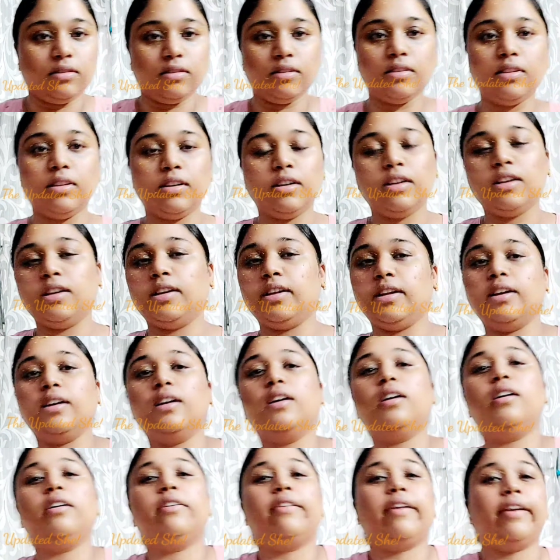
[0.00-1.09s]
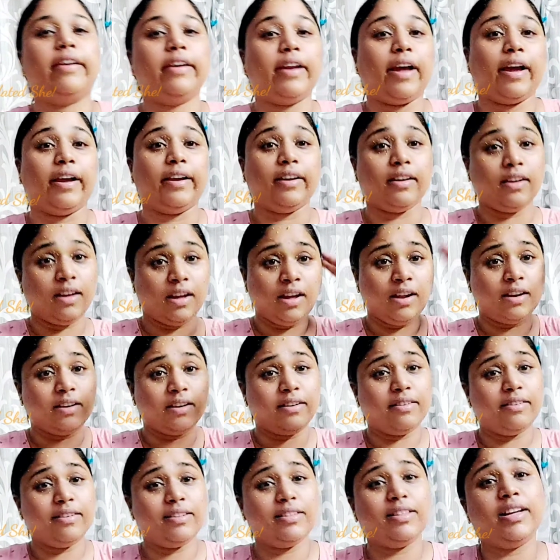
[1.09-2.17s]
did it here and I
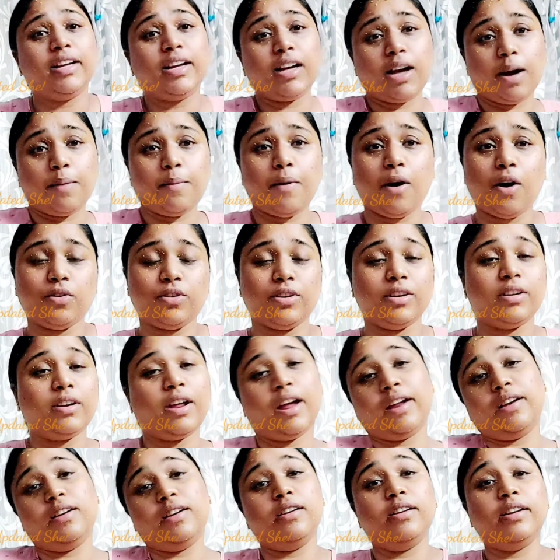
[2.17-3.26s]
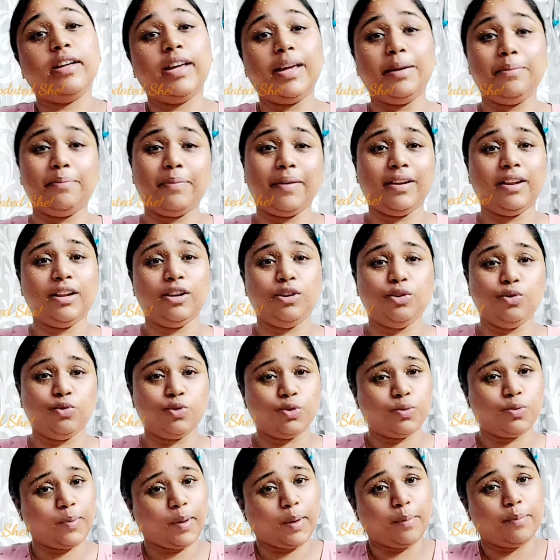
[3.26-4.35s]
didn't think about it. I didn't keep any
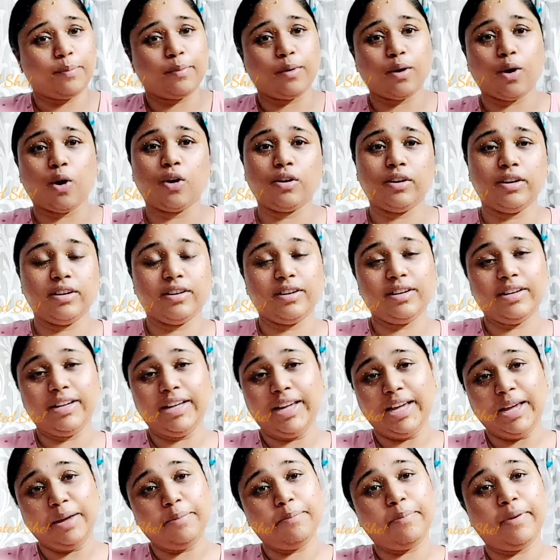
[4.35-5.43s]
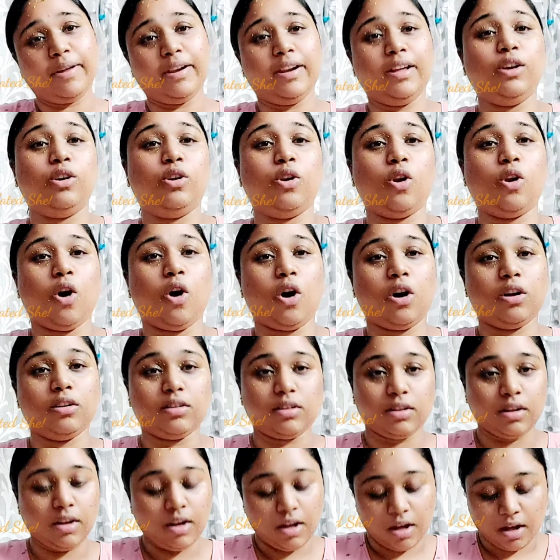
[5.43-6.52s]
newspaper or didn't keep any cloth
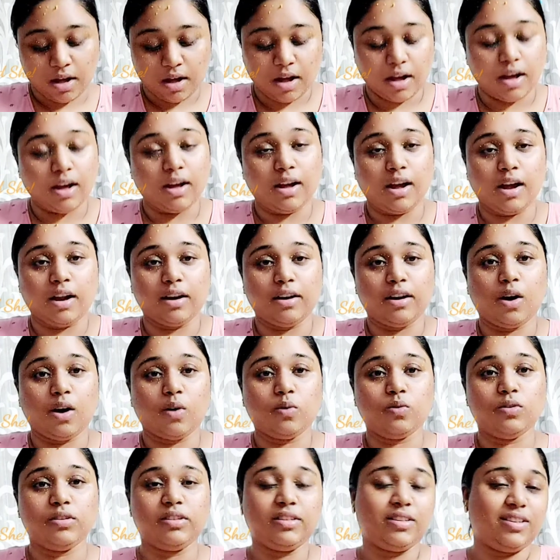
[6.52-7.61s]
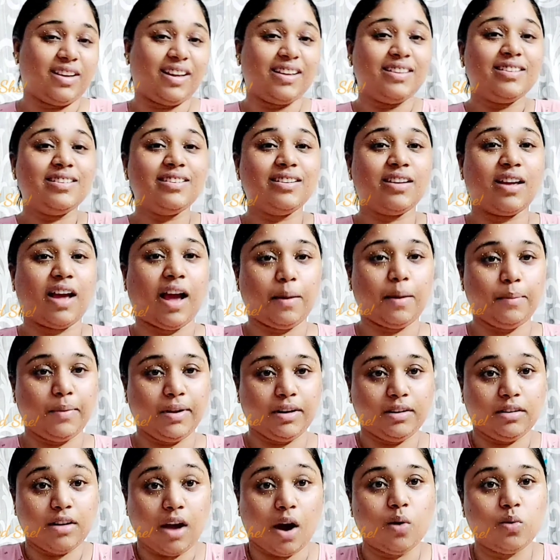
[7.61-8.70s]
downstairs, I
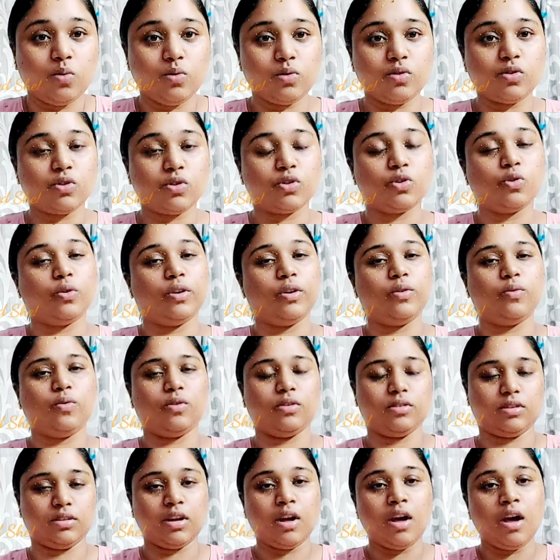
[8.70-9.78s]
mean down, so it was